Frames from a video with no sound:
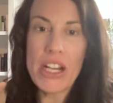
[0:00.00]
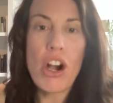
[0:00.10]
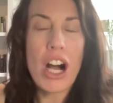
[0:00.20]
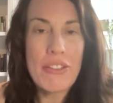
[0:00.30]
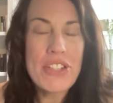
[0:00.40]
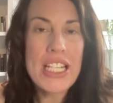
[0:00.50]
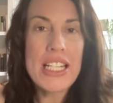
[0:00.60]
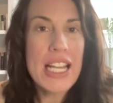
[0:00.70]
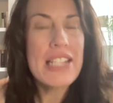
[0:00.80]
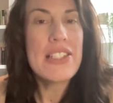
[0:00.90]
that
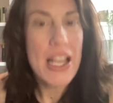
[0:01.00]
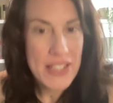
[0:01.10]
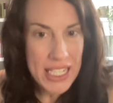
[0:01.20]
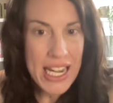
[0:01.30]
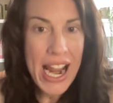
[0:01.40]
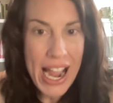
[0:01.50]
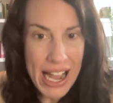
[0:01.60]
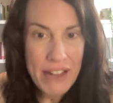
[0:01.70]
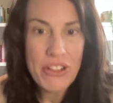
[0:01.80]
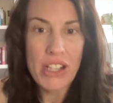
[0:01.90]
often doesn't
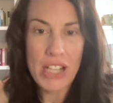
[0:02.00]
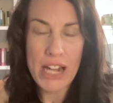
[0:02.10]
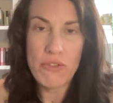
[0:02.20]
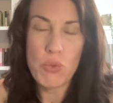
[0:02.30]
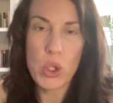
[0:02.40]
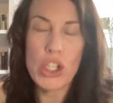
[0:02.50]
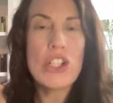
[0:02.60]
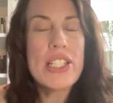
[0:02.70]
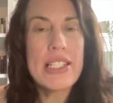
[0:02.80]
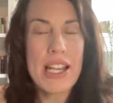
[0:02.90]
have a lot of
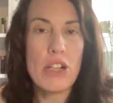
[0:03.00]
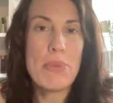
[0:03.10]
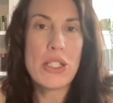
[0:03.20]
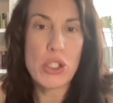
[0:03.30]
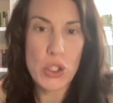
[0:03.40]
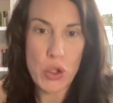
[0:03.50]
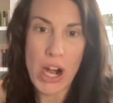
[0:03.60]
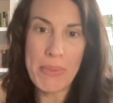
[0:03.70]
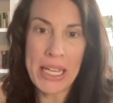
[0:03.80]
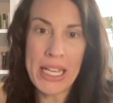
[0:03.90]
words to help us
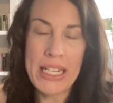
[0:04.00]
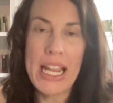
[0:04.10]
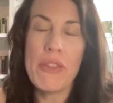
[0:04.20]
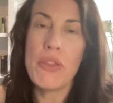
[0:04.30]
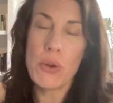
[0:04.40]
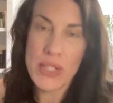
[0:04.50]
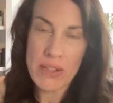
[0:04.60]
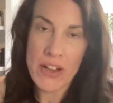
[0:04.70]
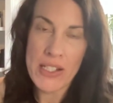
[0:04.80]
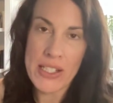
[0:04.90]
describe it, and those
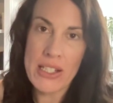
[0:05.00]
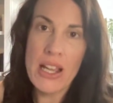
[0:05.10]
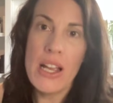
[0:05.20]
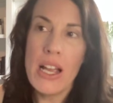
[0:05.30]
of us